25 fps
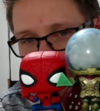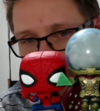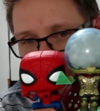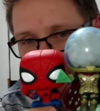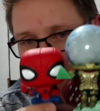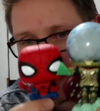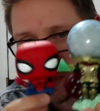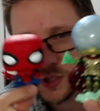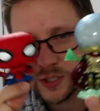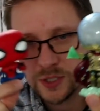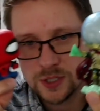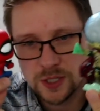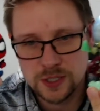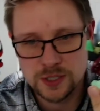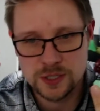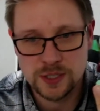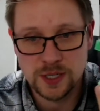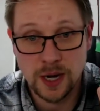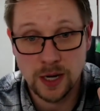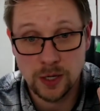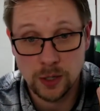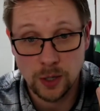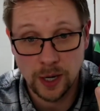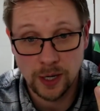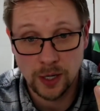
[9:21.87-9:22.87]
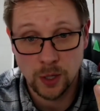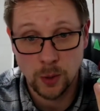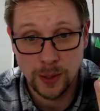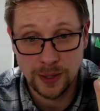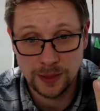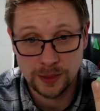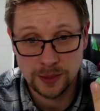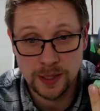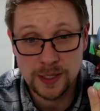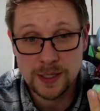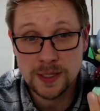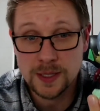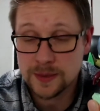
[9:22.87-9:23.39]
Which, as I say, I quite
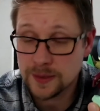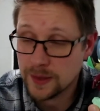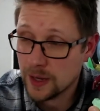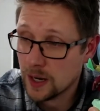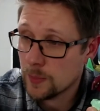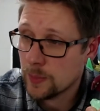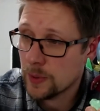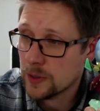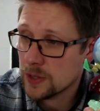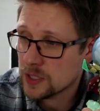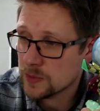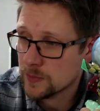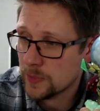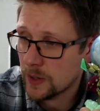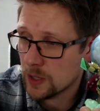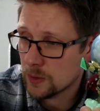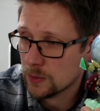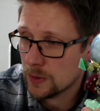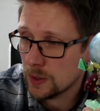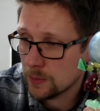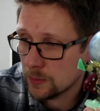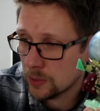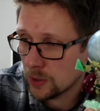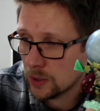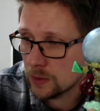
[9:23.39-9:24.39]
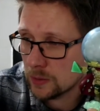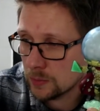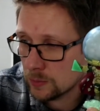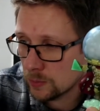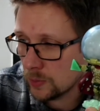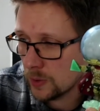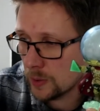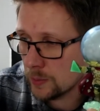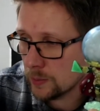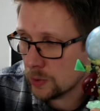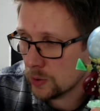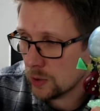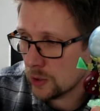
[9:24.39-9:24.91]
like that about the Spider-Man
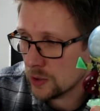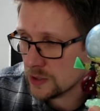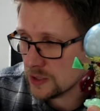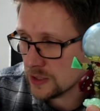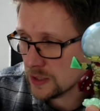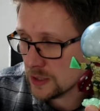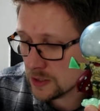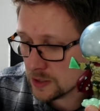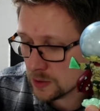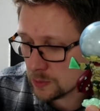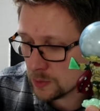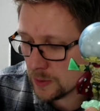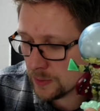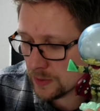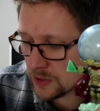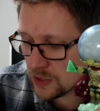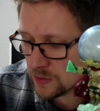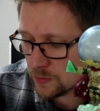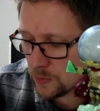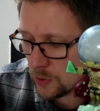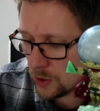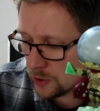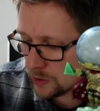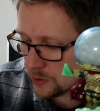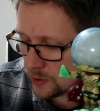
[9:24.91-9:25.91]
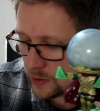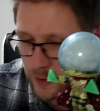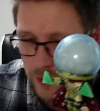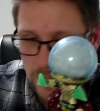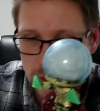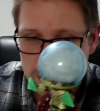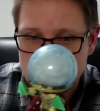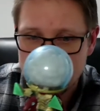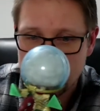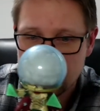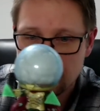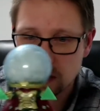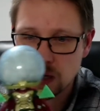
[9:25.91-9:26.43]
one, because he is a wee bit smaller in that
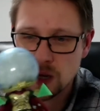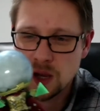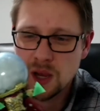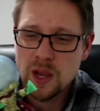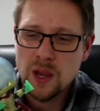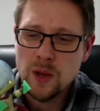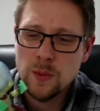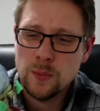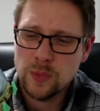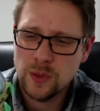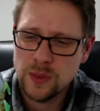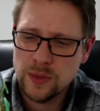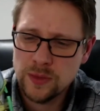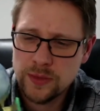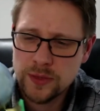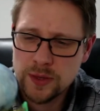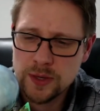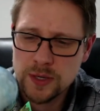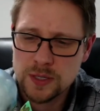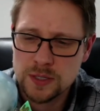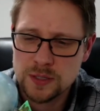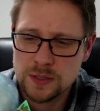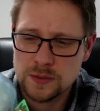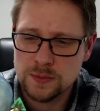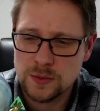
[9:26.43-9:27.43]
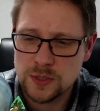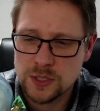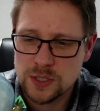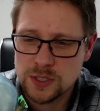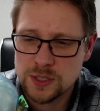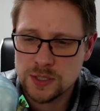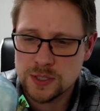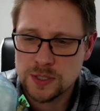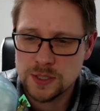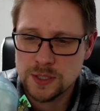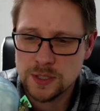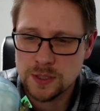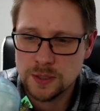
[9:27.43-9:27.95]
sense. But this
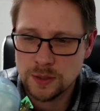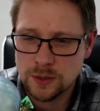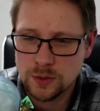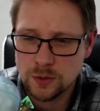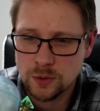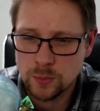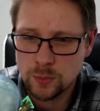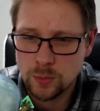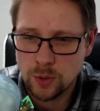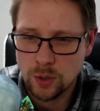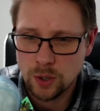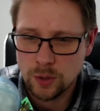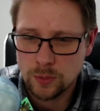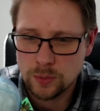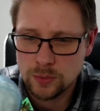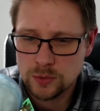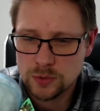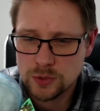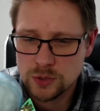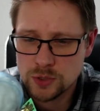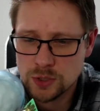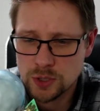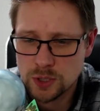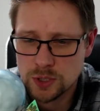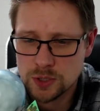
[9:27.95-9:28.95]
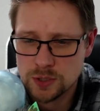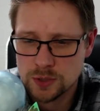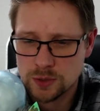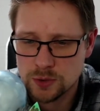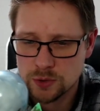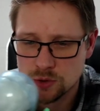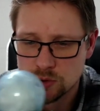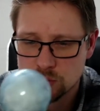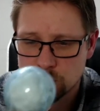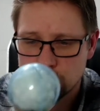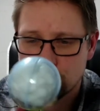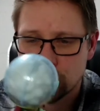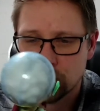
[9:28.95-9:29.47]
Mysterio pop just
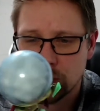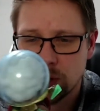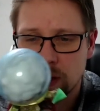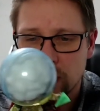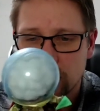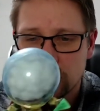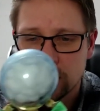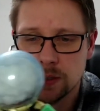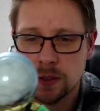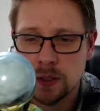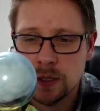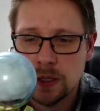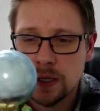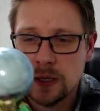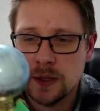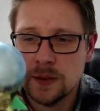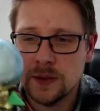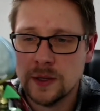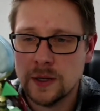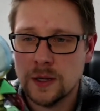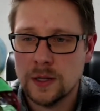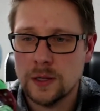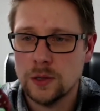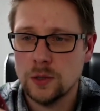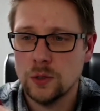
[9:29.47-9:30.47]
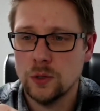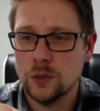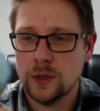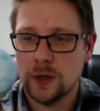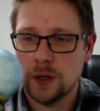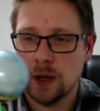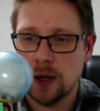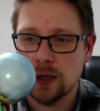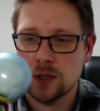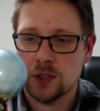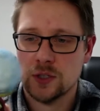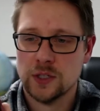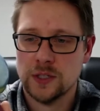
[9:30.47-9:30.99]
looks brilliant. The cloak,
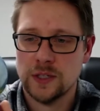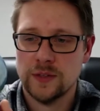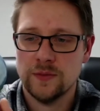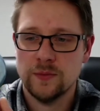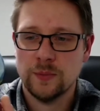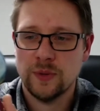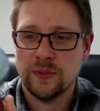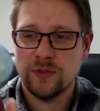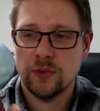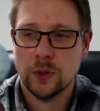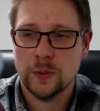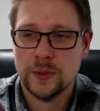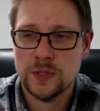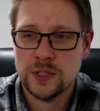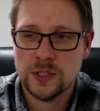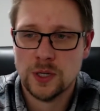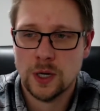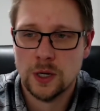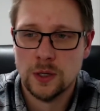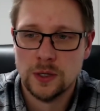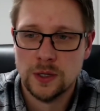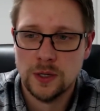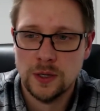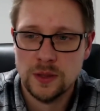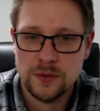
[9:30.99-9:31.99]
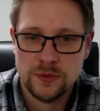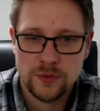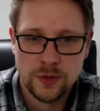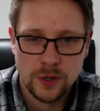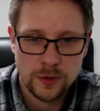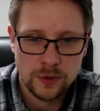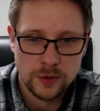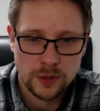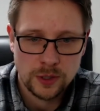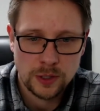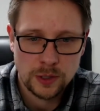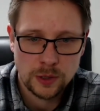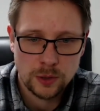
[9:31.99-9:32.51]
actually, even before we start looking at the front,
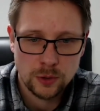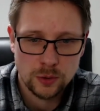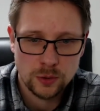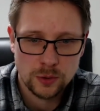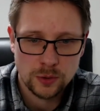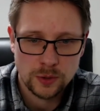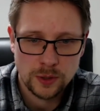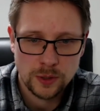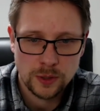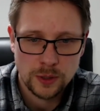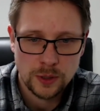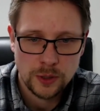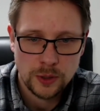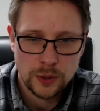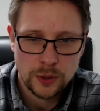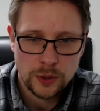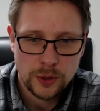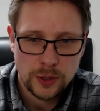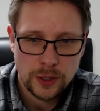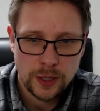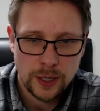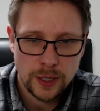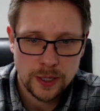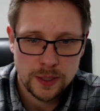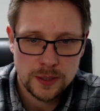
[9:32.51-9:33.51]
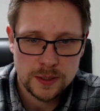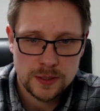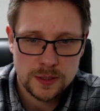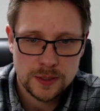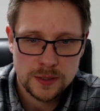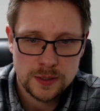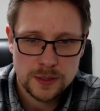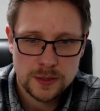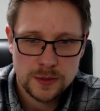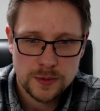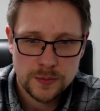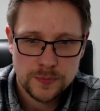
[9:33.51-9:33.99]
the cloak has...